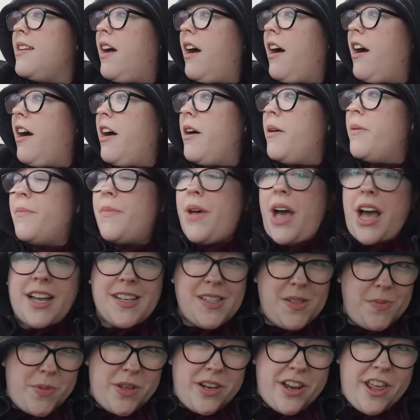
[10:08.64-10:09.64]

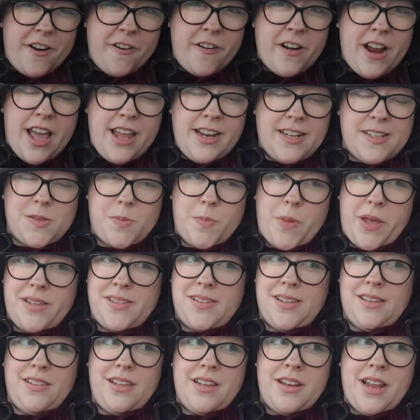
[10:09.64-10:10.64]
high-speed internet is
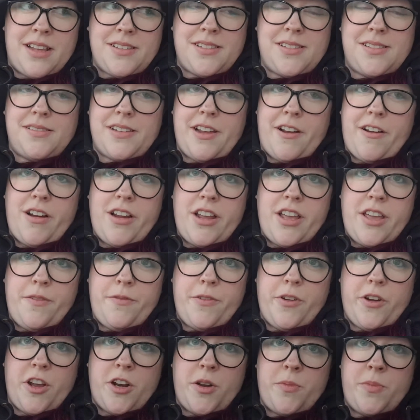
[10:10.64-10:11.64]
basically necessary
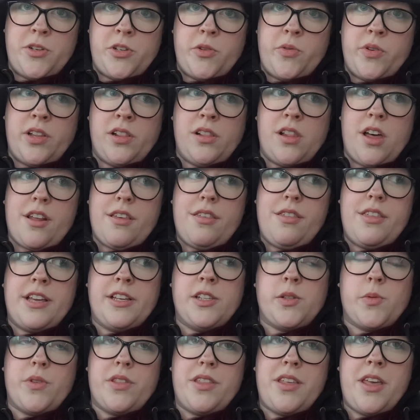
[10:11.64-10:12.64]
if you're going to be doing a lot of
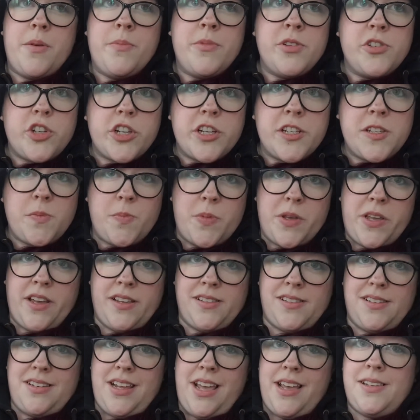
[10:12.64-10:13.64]
things with images,
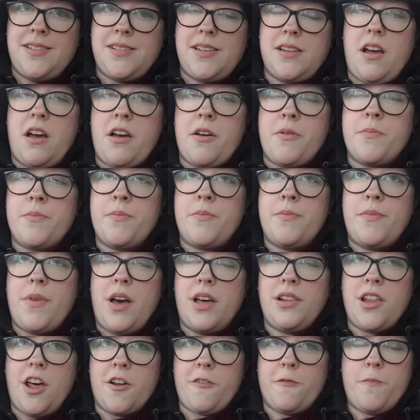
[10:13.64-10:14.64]
because it takes
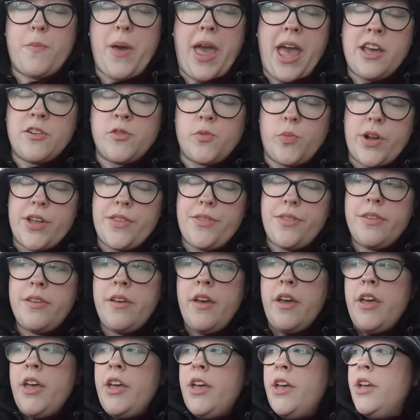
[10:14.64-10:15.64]
a lot of bandwidth.
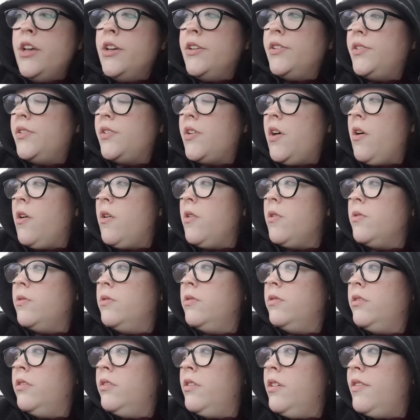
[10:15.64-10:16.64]
So
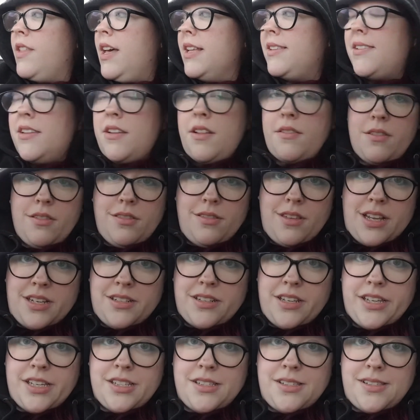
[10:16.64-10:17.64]
that's another thing
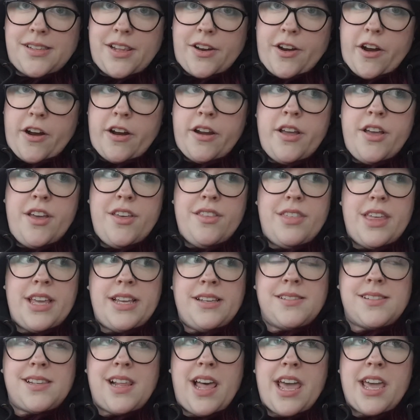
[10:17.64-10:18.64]
to consider.
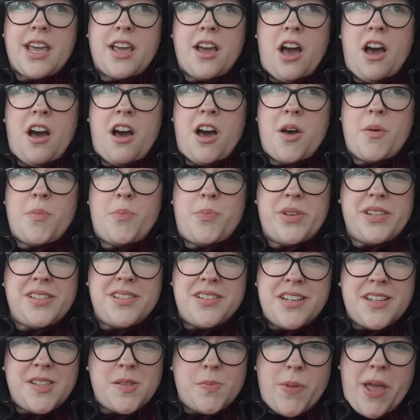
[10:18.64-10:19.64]
Things like
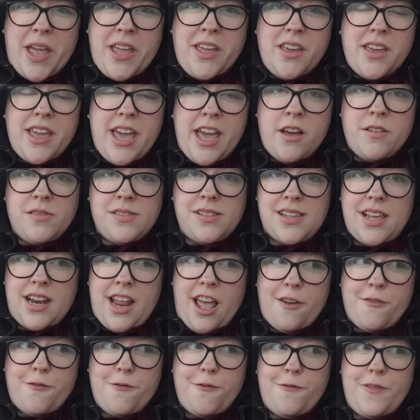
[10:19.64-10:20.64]
business bank accounts that
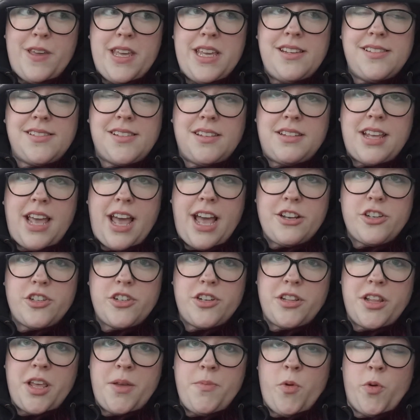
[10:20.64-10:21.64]
have fees attached
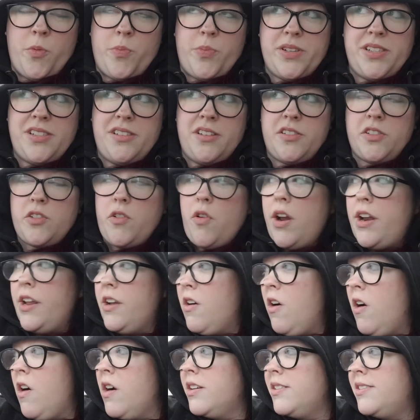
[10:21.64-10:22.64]
to them, or business credit
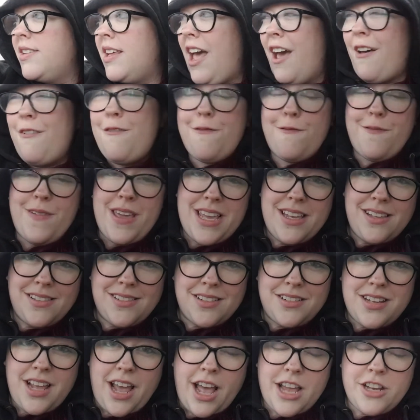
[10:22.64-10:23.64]
cards that have fees
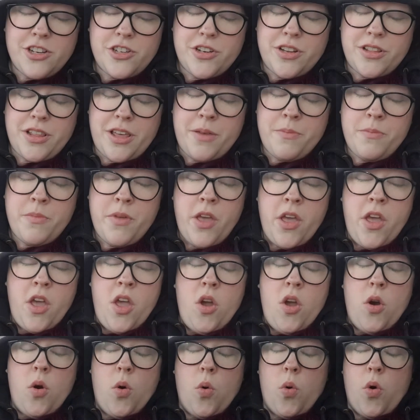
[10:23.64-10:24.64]
attached to them,
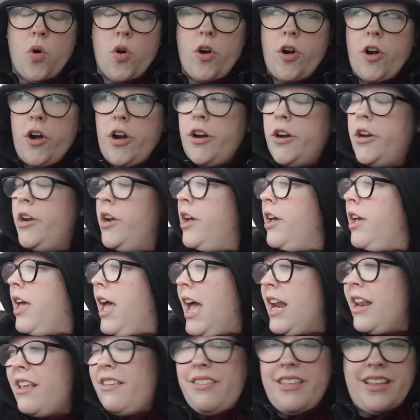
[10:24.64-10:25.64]
or
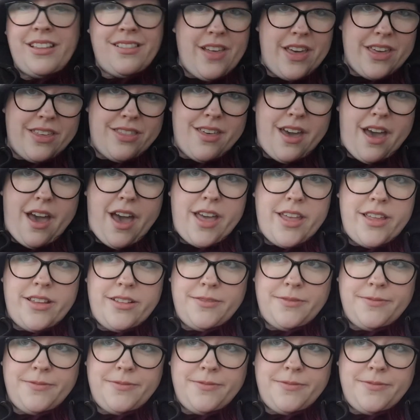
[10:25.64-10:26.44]
anything like that.